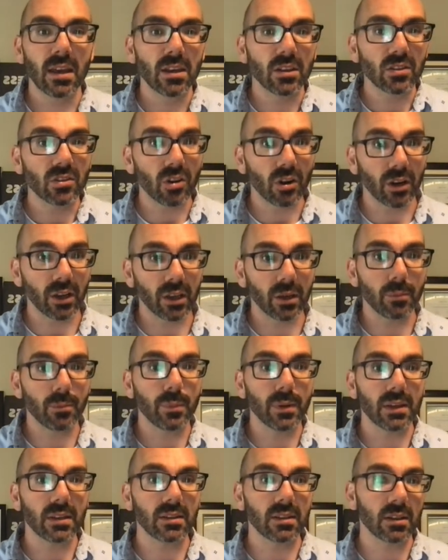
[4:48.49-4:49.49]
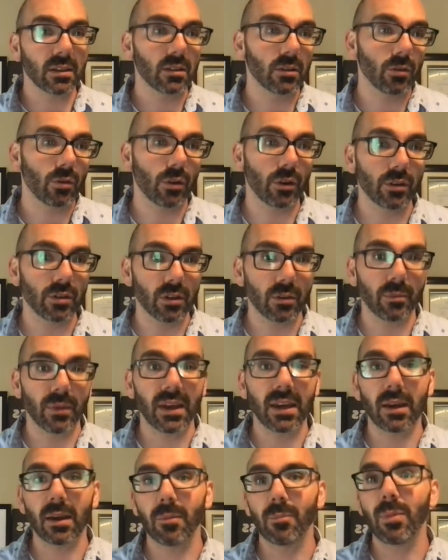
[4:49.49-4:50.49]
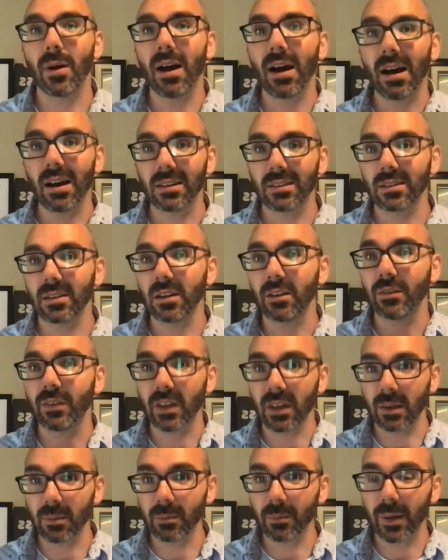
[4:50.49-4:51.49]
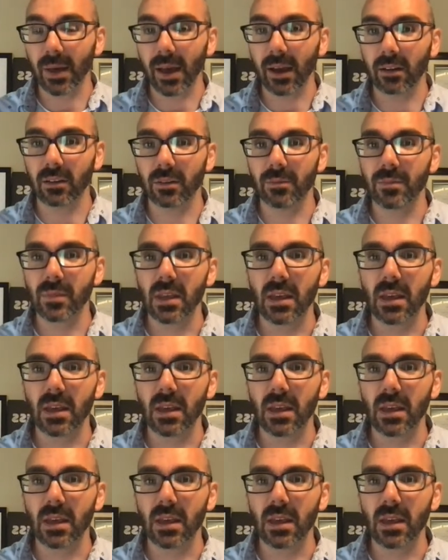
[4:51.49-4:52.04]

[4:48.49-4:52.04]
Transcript: Starting a business in order to make a positive impact.